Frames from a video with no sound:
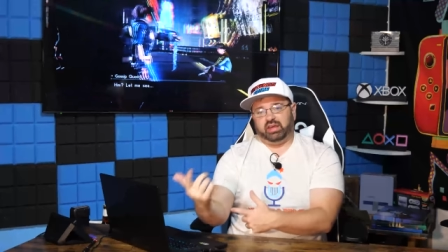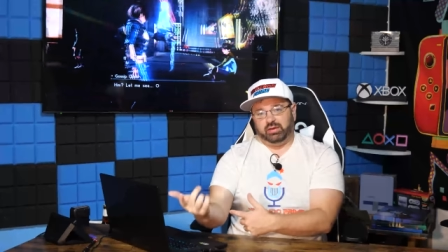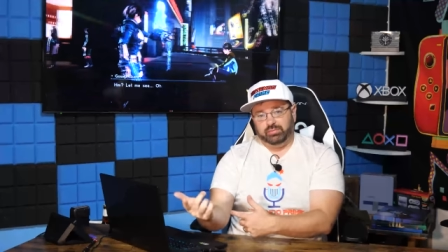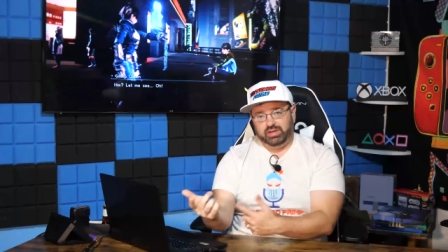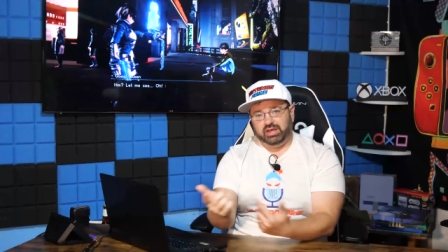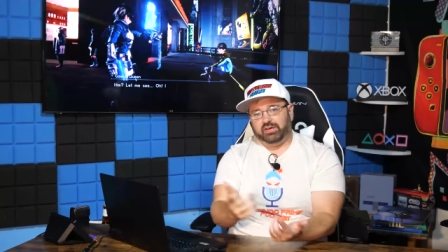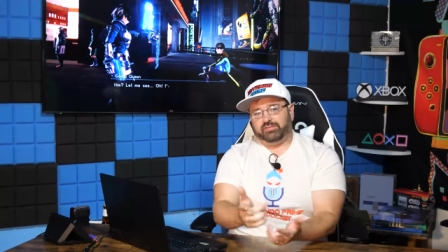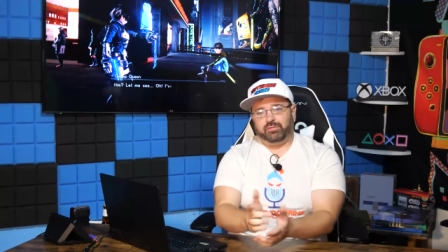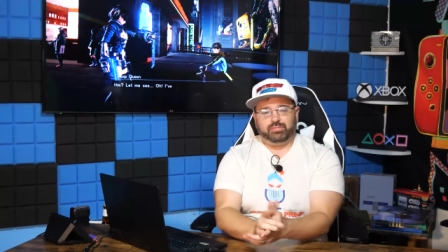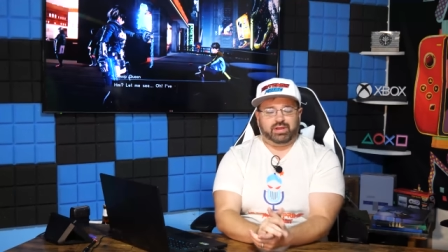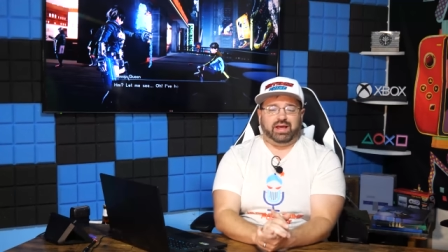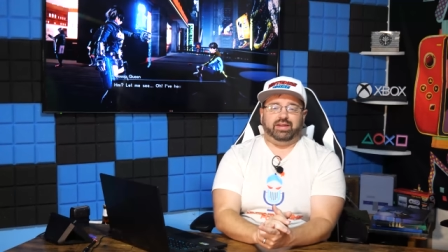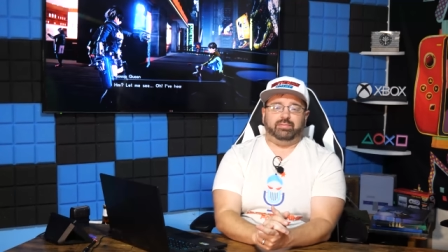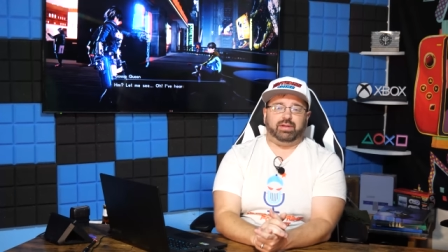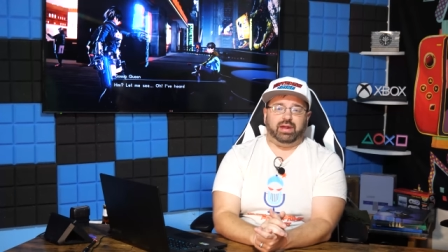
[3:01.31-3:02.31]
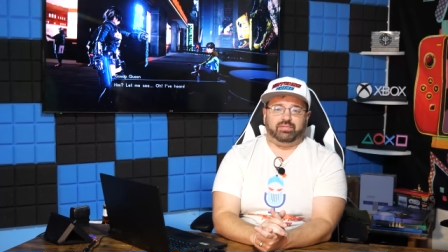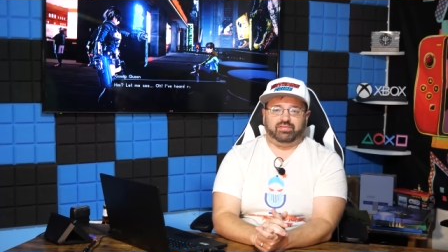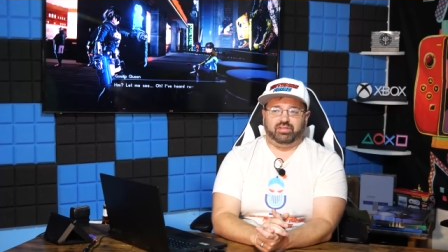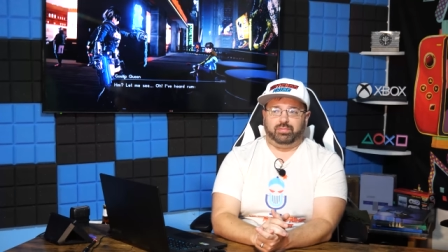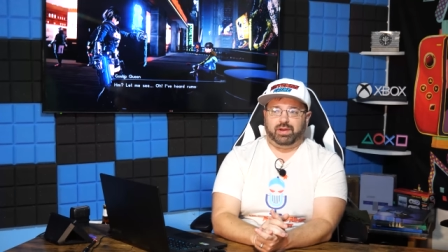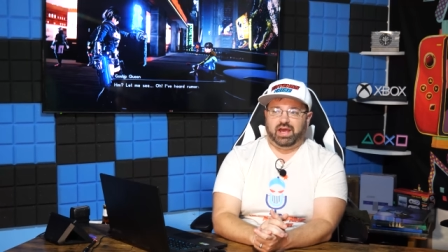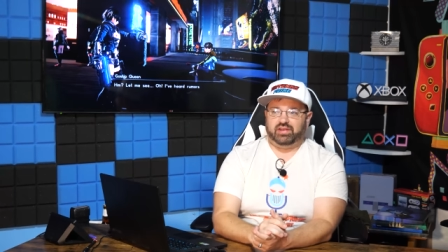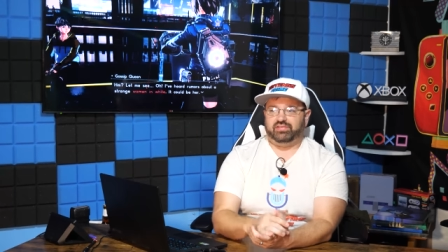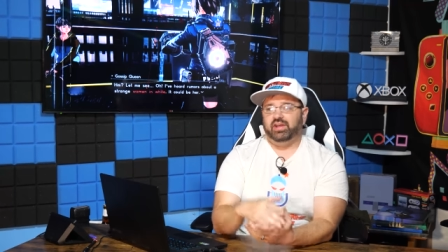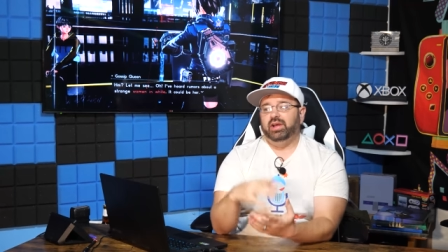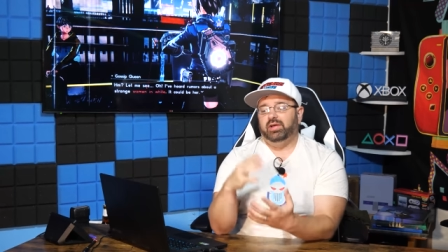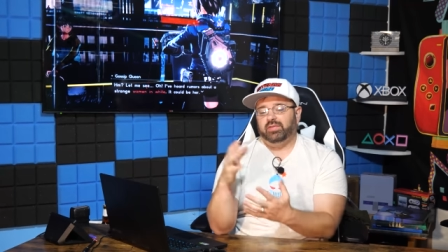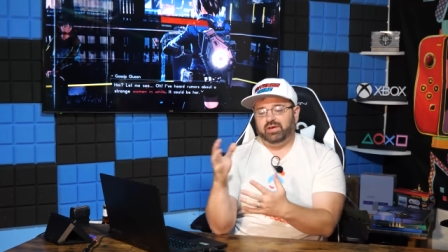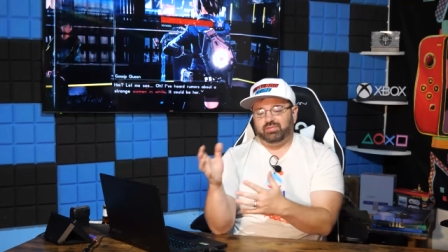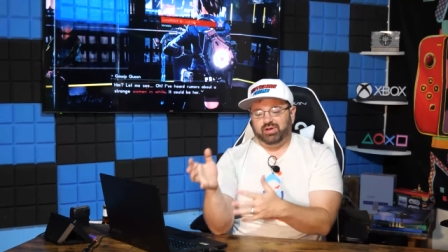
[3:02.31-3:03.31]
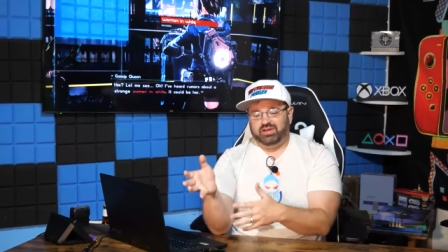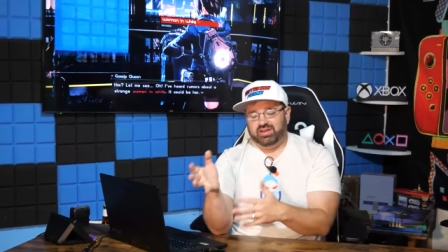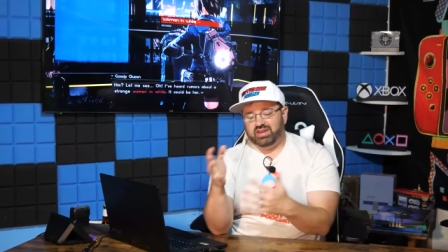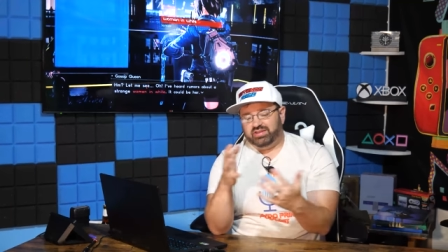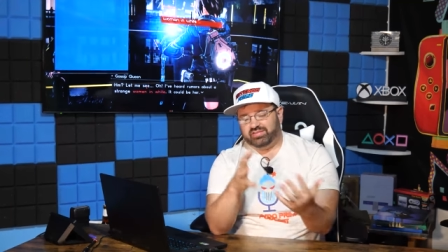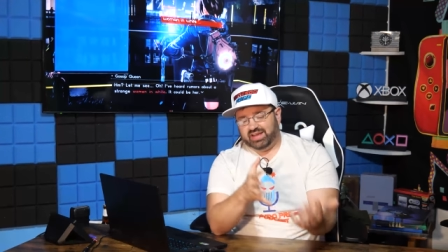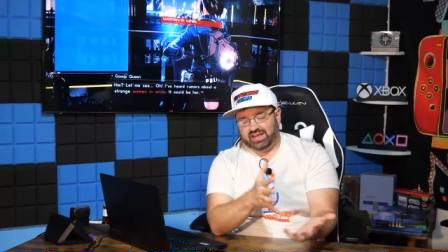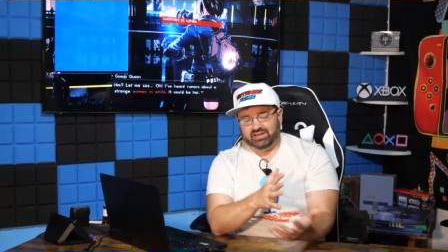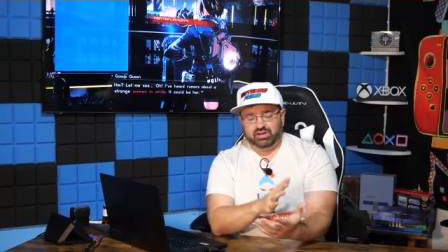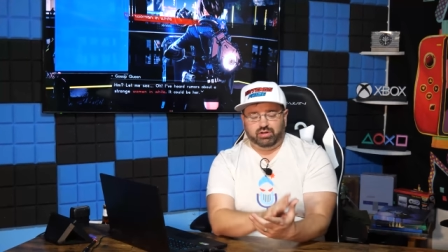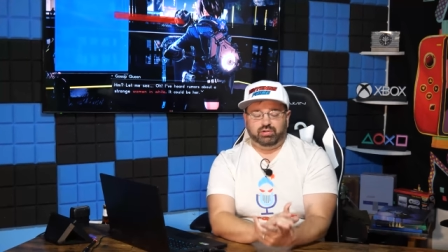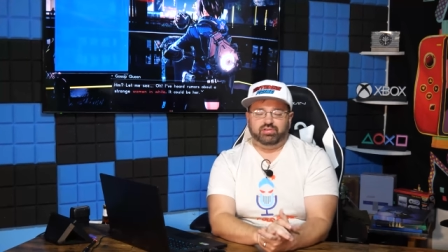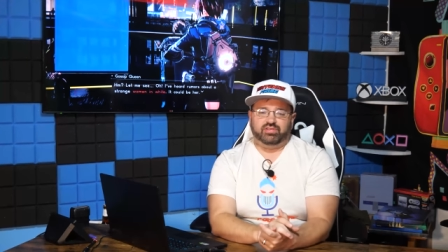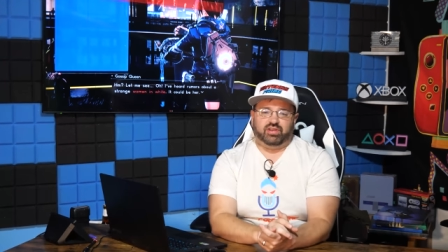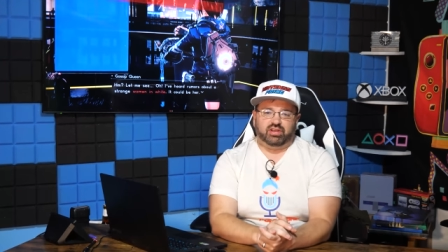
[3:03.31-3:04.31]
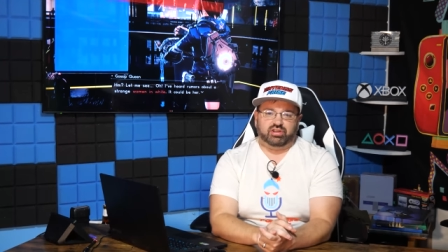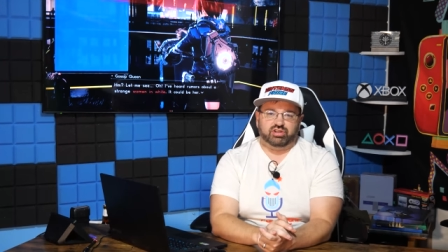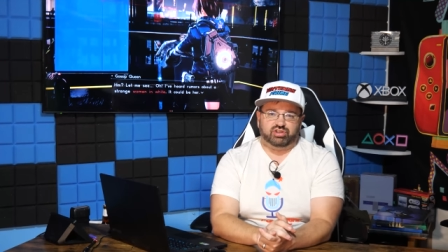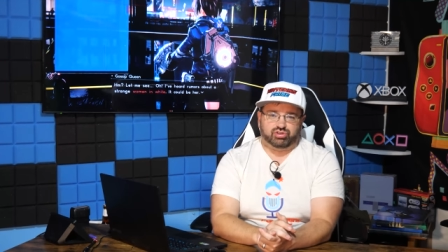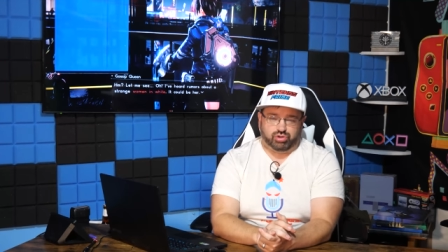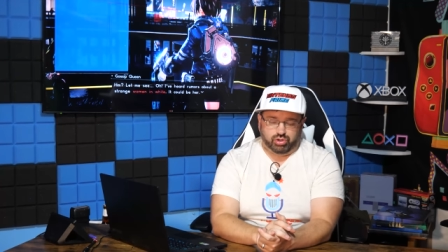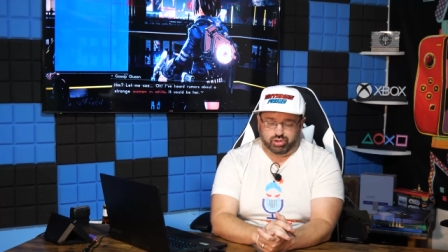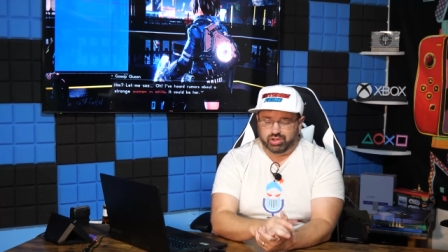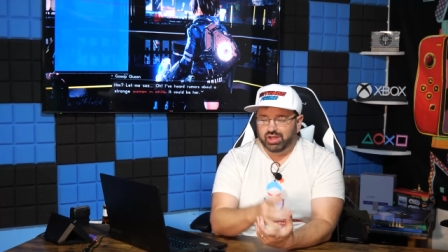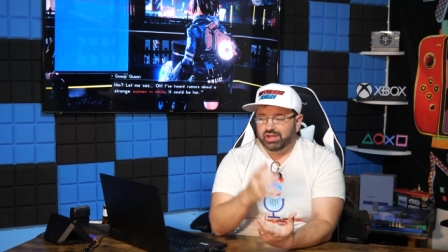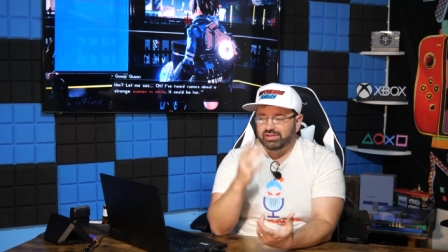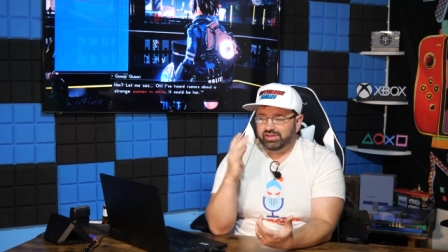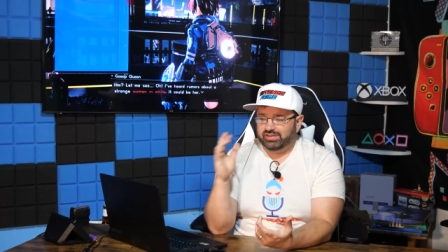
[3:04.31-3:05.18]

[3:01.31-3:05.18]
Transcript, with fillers: Kamiya from Platinum Games in the past that when Nintendo is in control,